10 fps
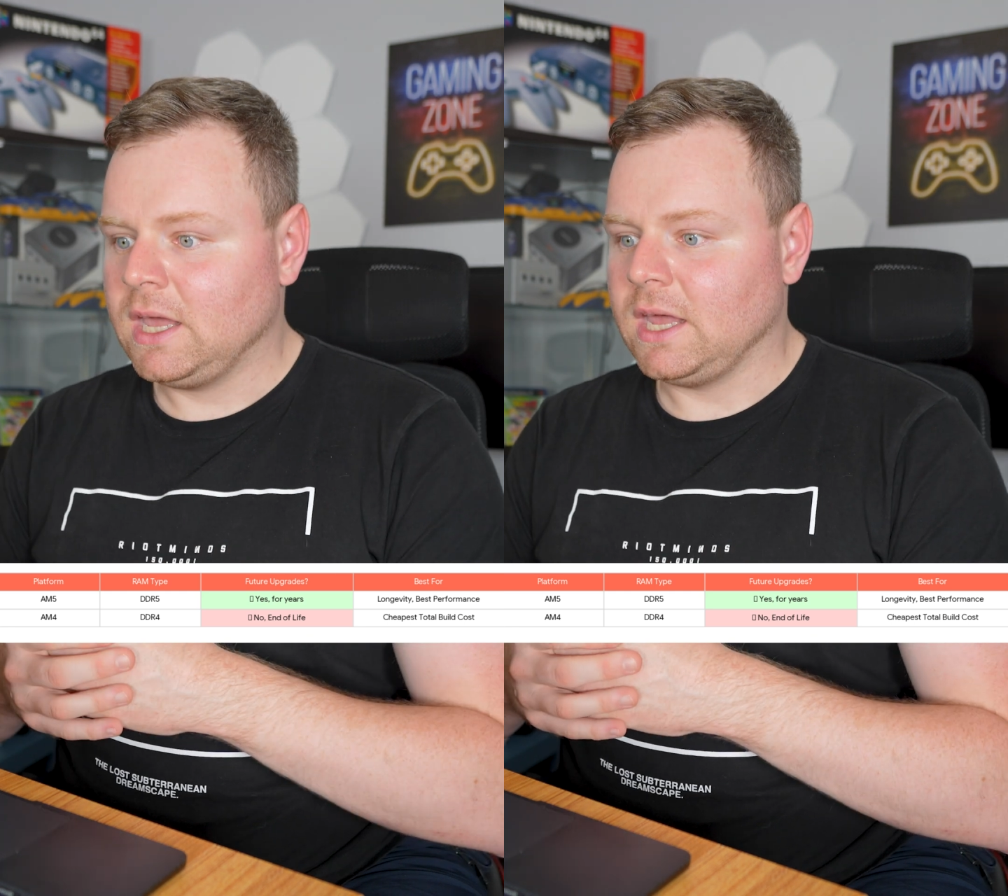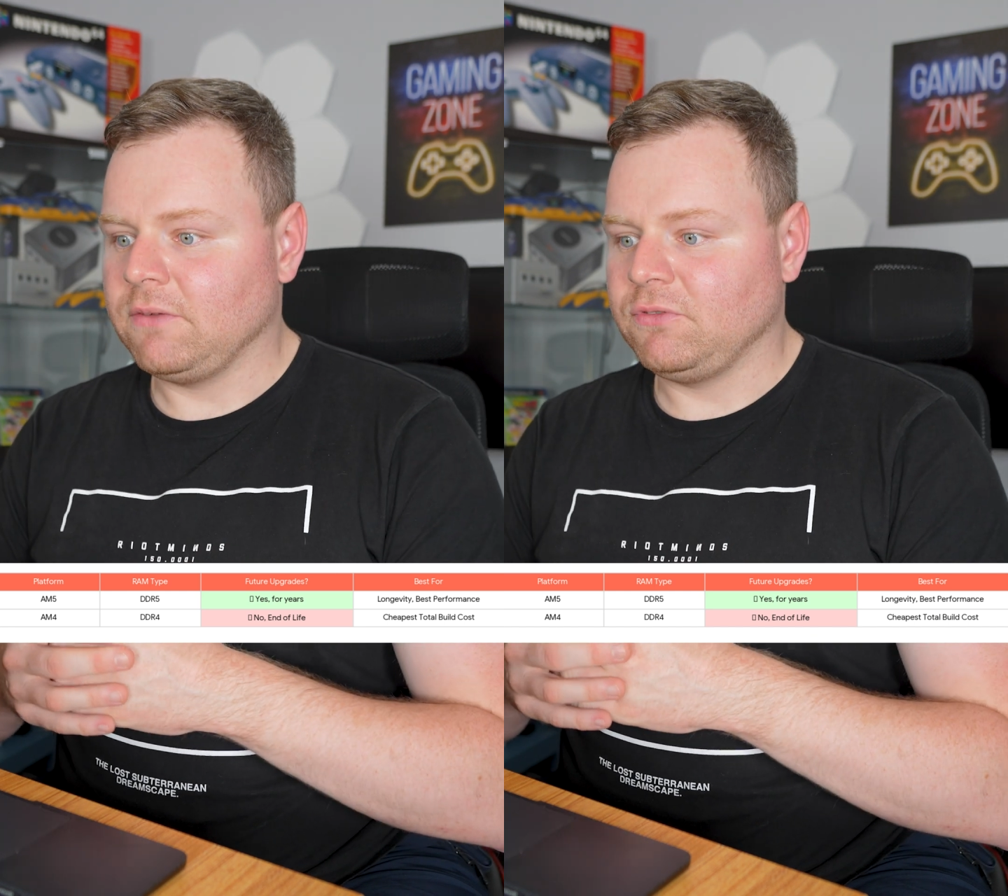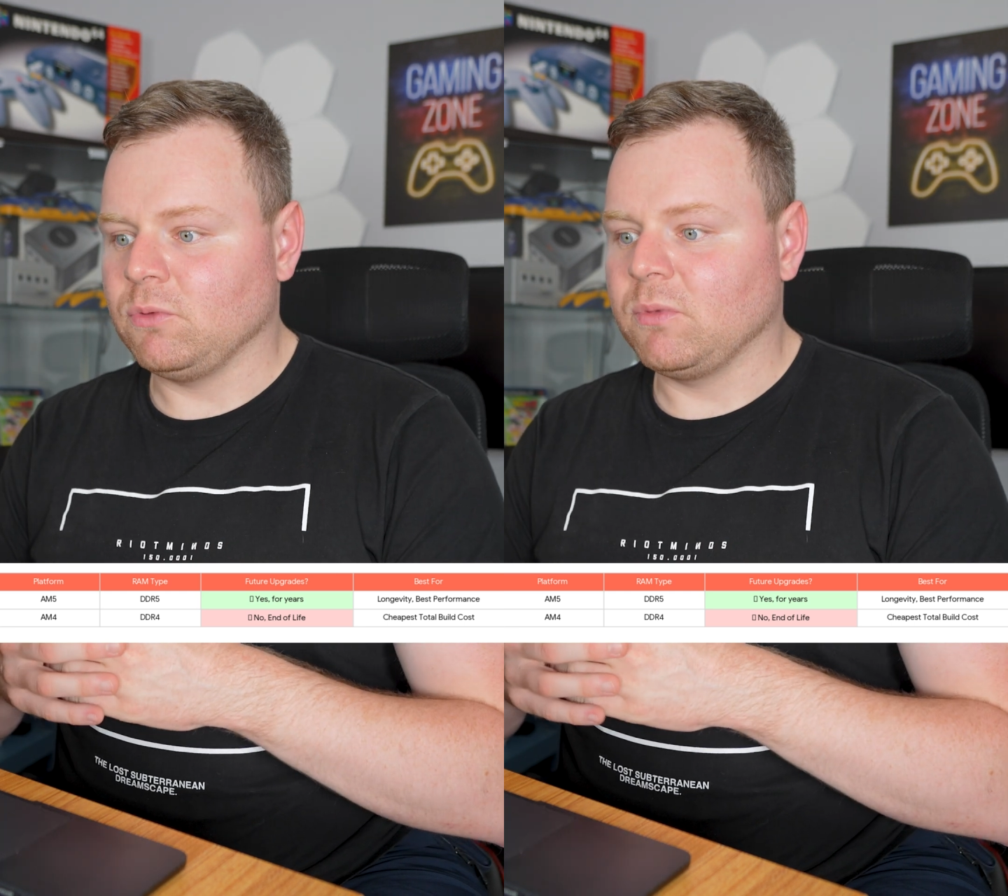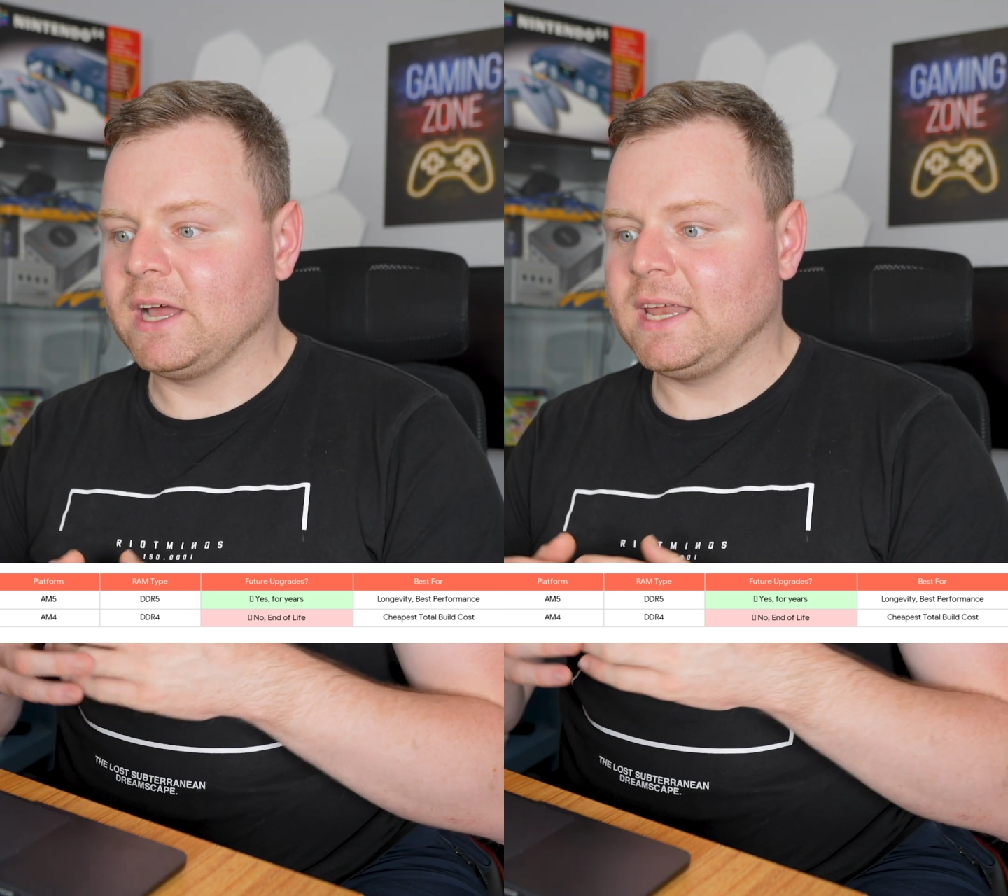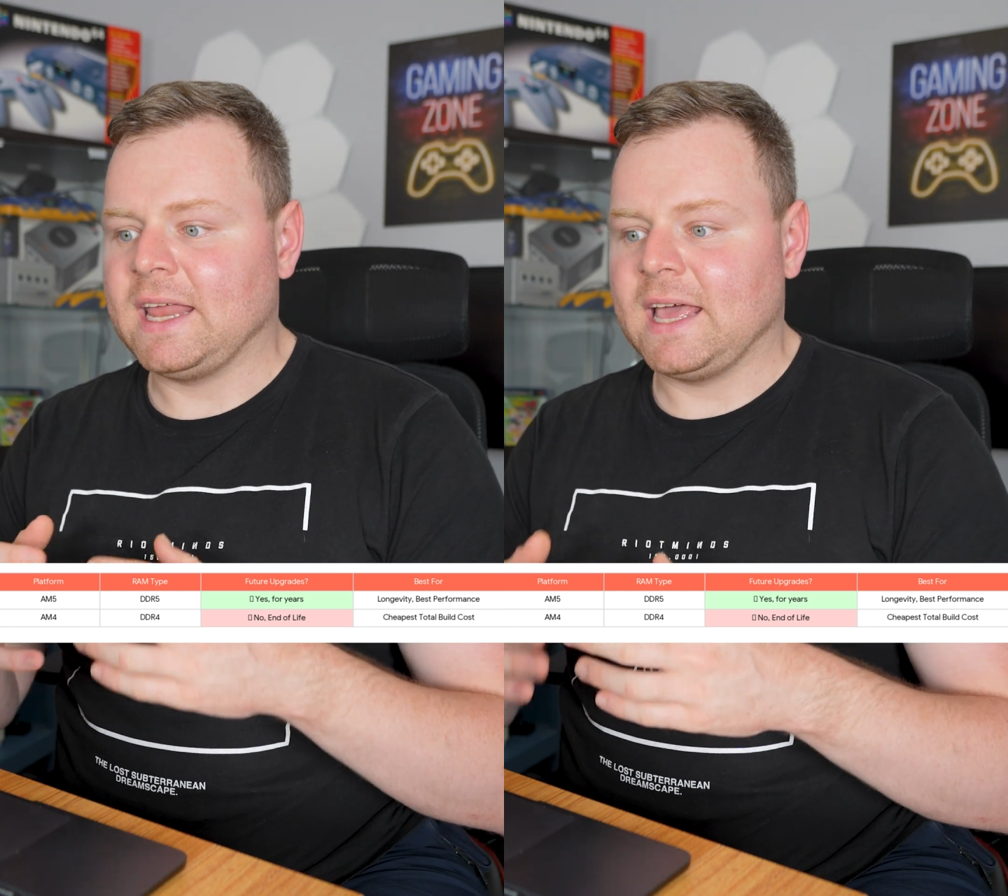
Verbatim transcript: If you buy an